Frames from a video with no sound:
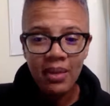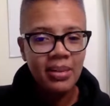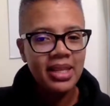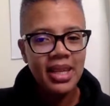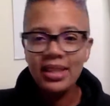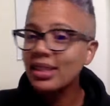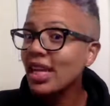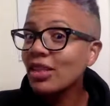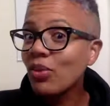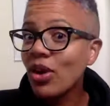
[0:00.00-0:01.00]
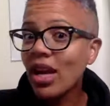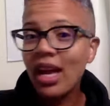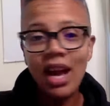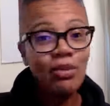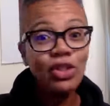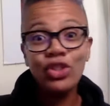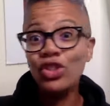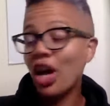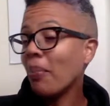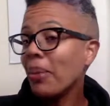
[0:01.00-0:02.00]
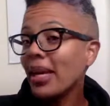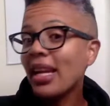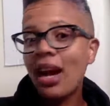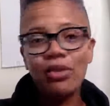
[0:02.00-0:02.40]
But yesterday's workout, I was jumping